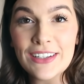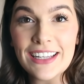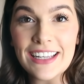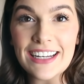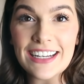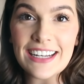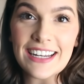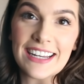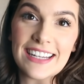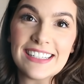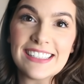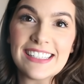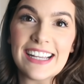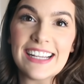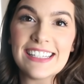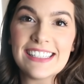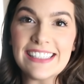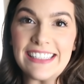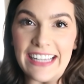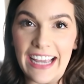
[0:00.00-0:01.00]
It is
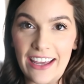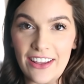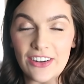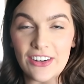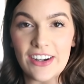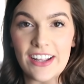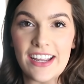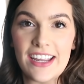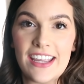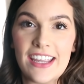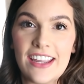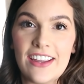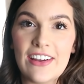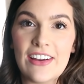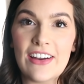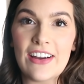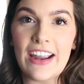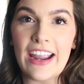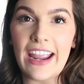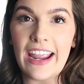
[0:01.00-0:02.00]
a Saturday
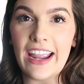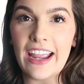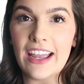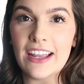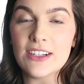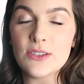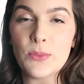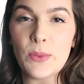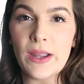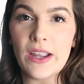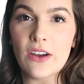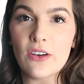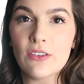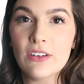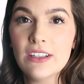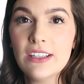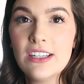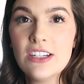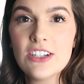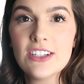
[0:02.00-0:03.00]
here and we are
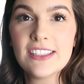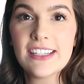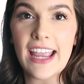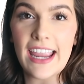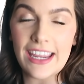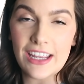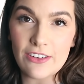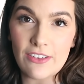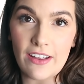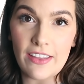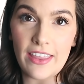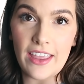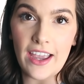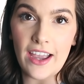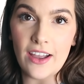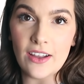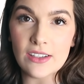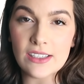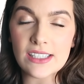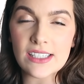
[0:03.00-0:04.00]
really just hanging around the
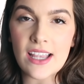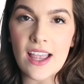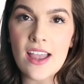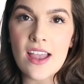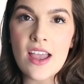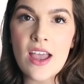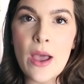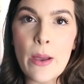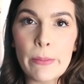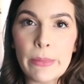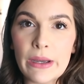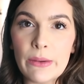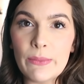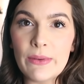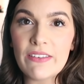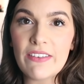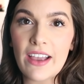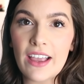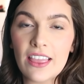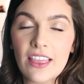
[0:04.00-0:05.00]
house, but
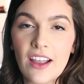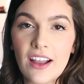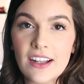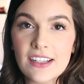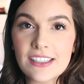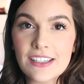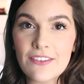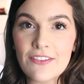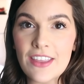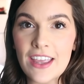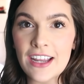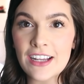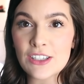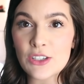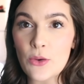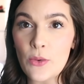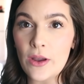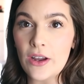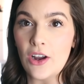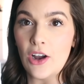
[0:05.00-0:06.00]
we've had lots of things
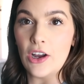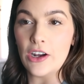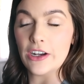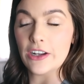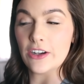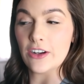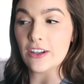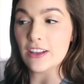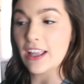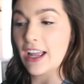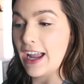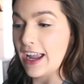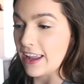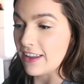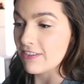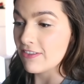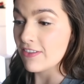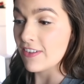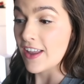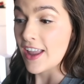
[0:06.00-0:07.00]
going on in our
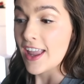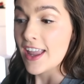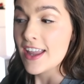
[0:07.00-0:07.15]
life